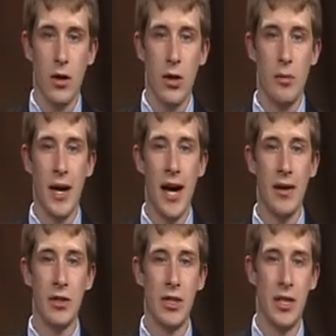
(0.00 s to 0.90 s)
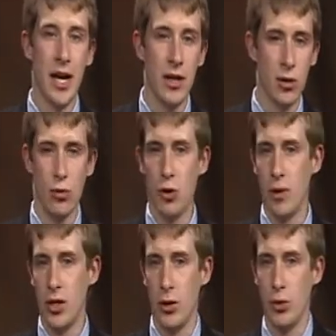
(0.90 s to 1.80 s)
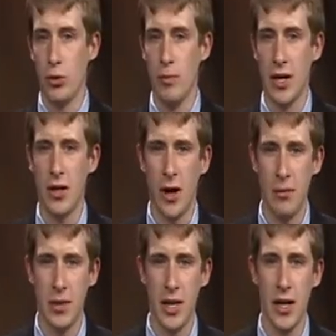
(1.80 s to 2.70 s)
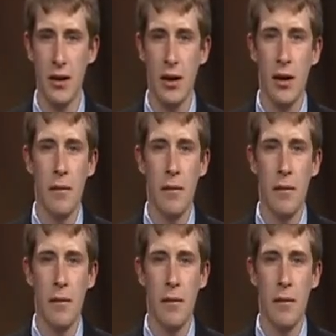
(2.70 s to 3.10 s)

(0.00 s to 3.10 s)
You may have to stay in the room until your roommate comes in,